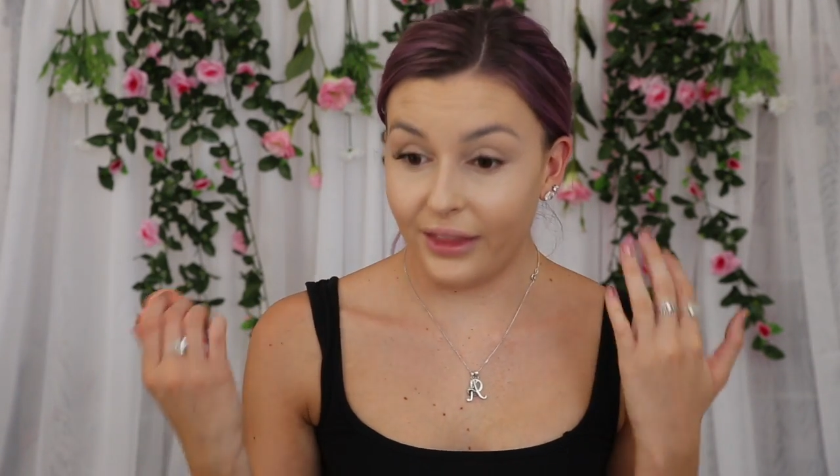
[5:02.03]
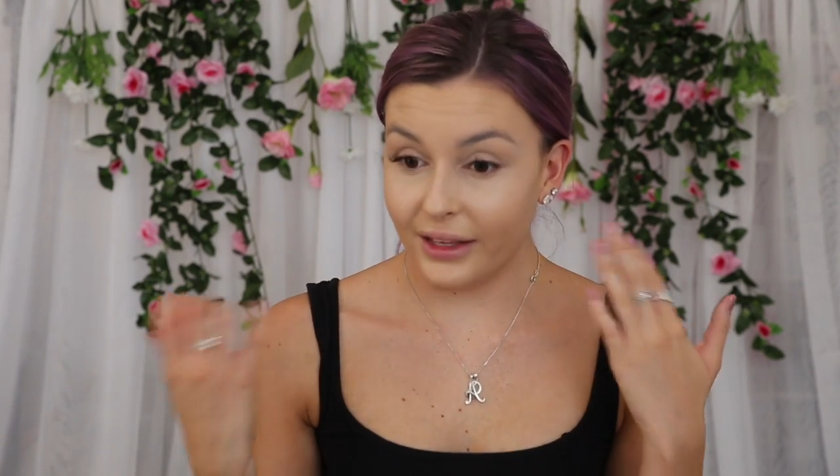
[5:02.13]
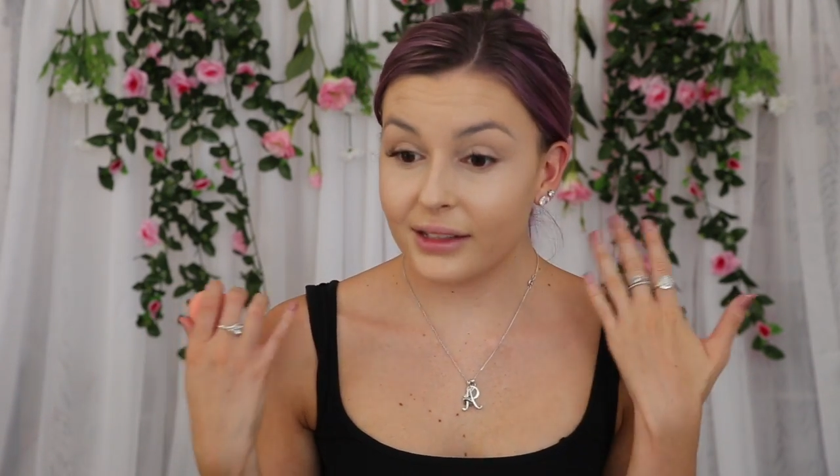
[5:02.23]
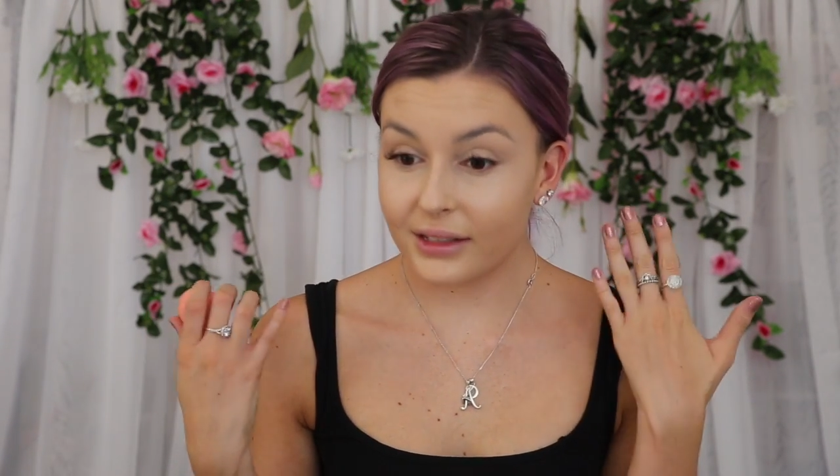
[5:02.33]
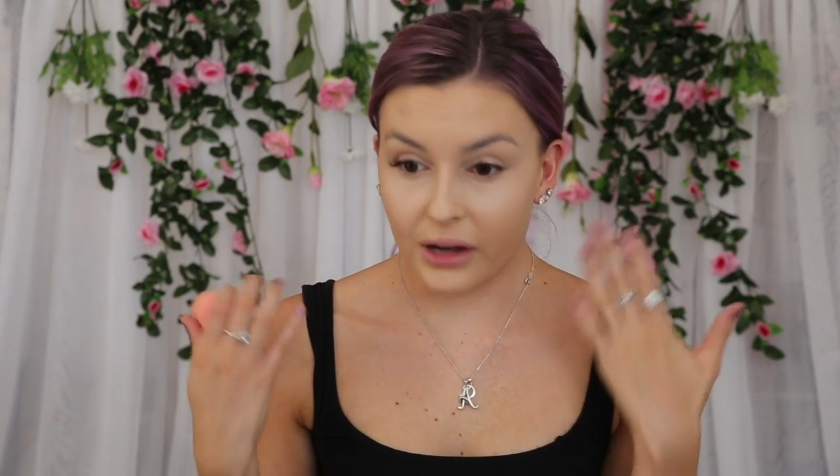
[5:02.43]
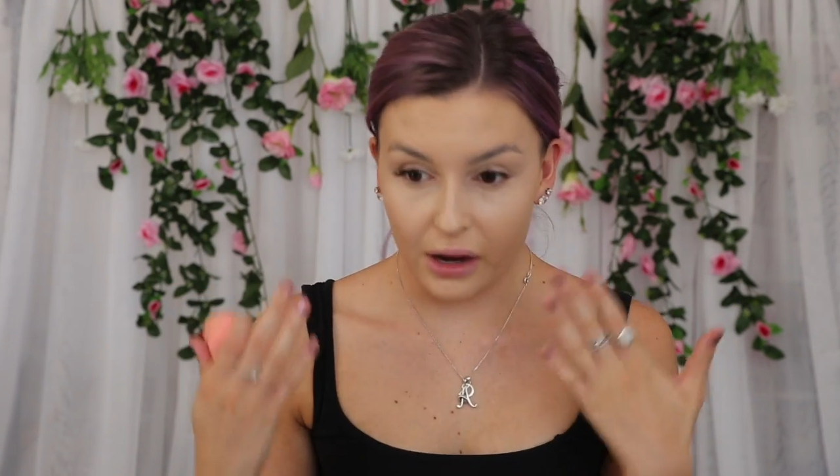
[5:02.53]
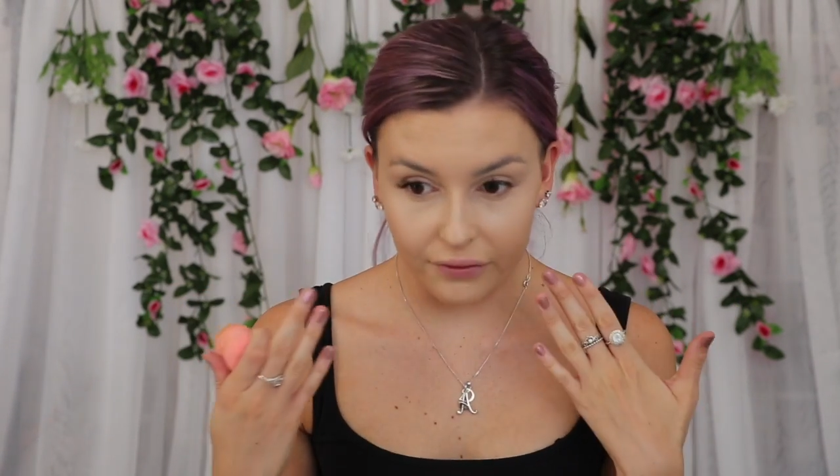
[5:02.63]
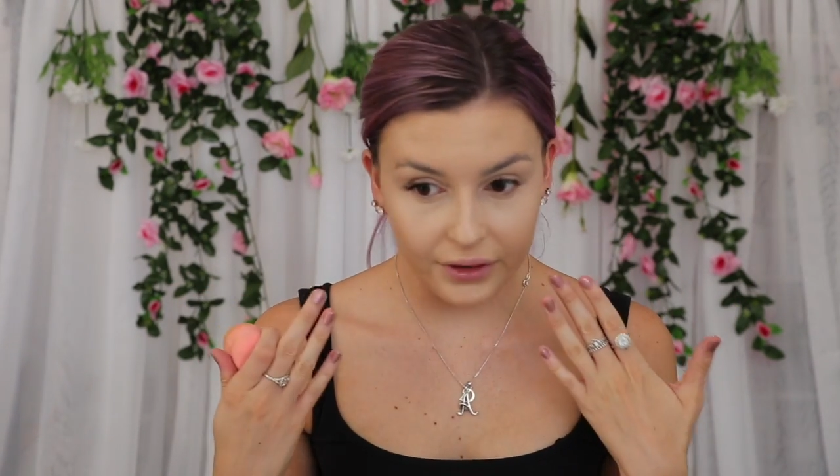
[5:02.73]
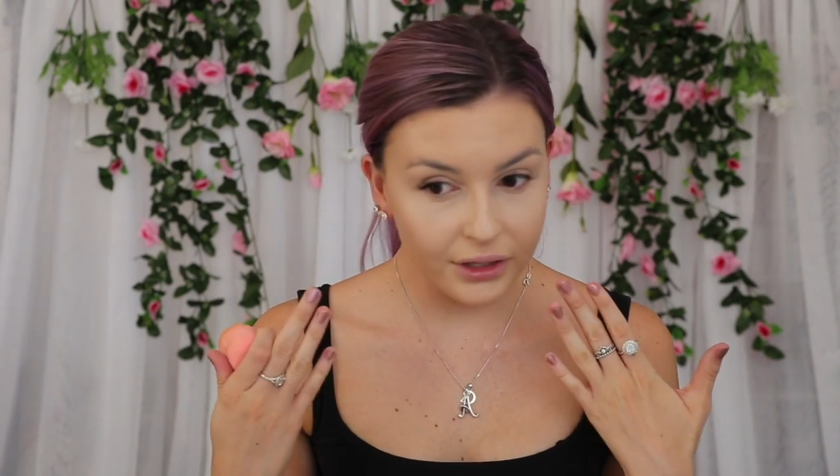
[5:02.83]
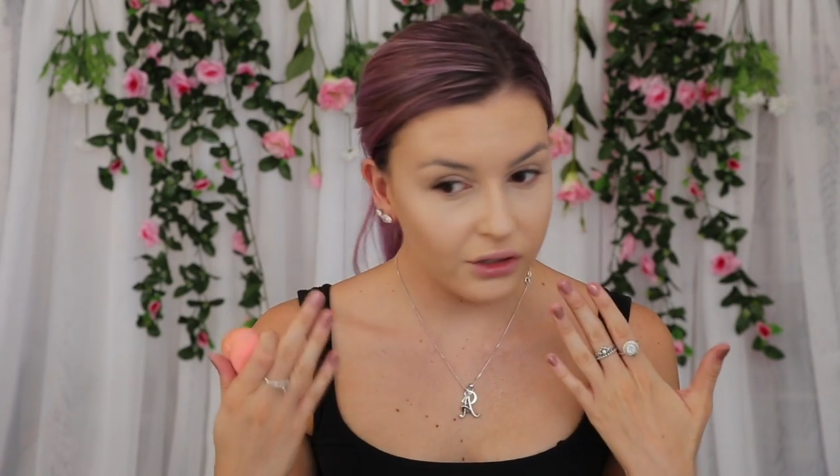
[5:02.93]
this
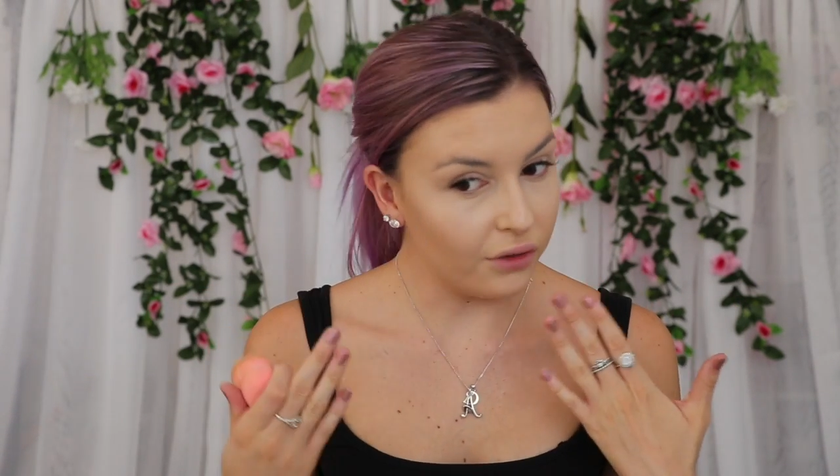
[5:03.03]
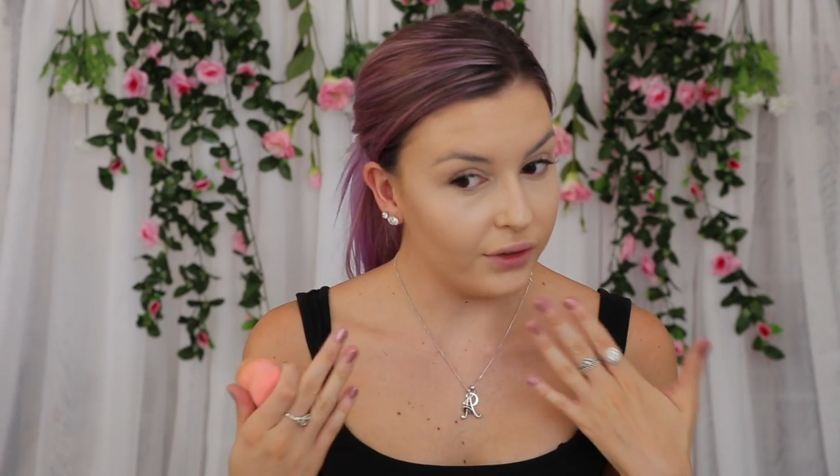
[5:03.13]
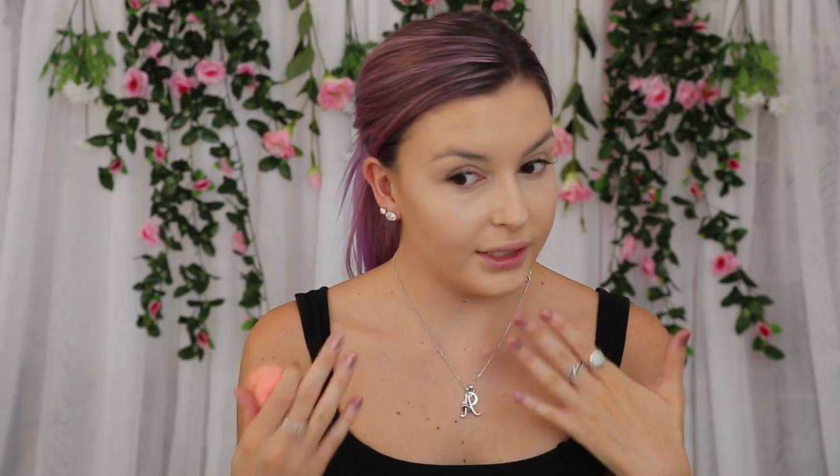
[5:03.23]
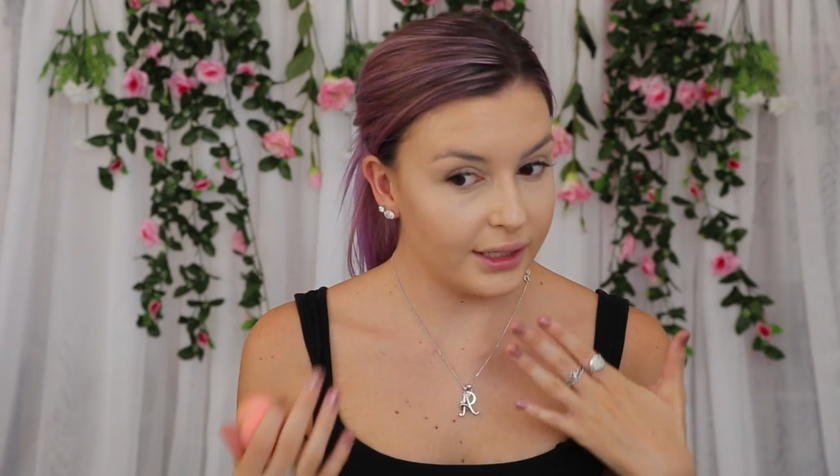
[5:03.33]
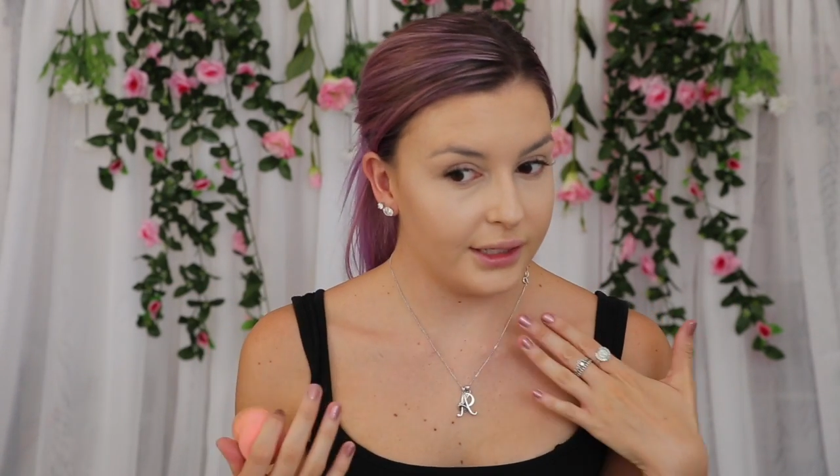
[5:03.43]
coverage of this